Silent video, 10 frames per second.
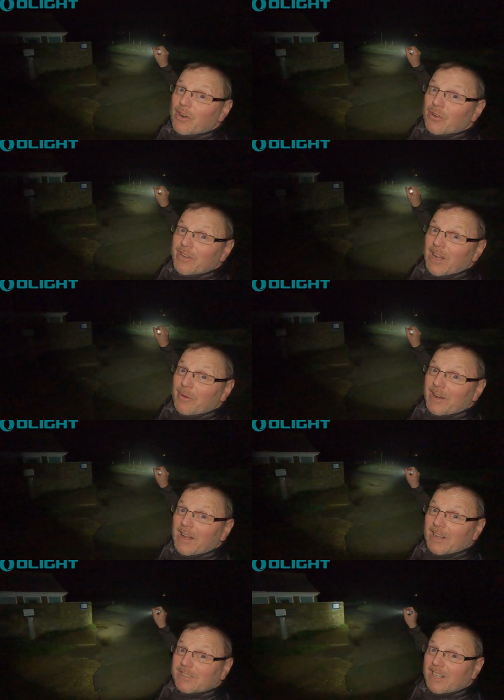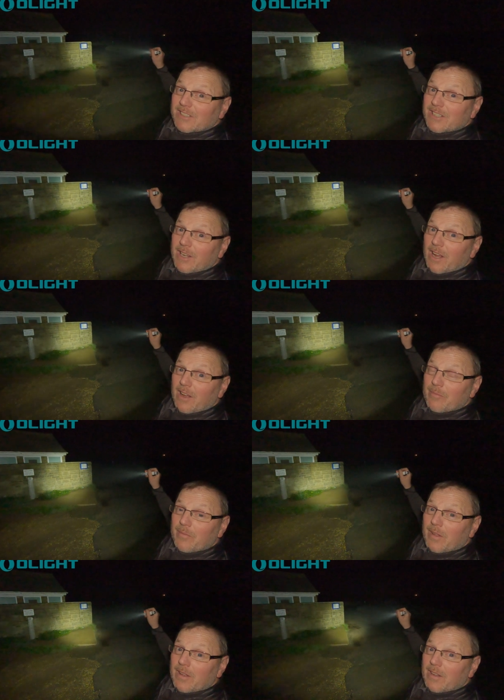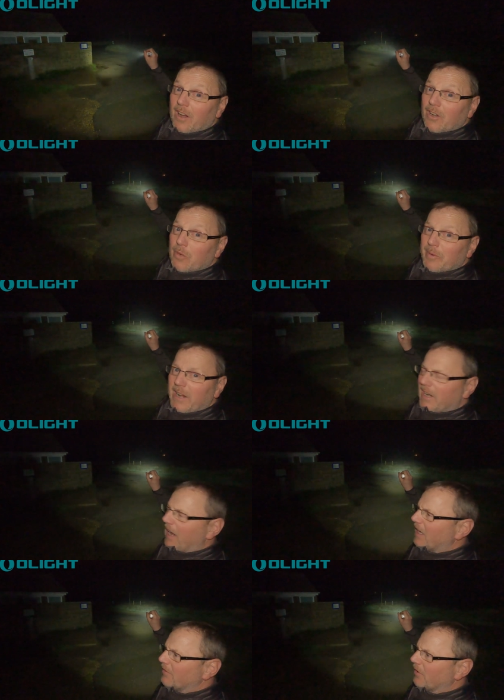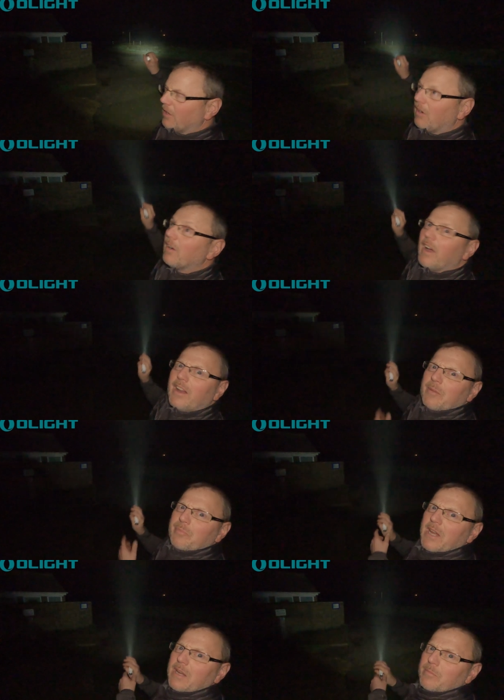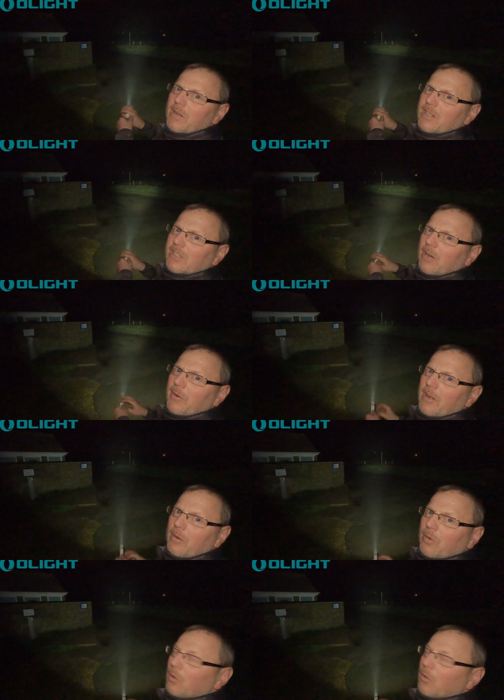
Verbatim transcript: the road now with that. It's actually illuminating a hell of a lot, and the beam is going up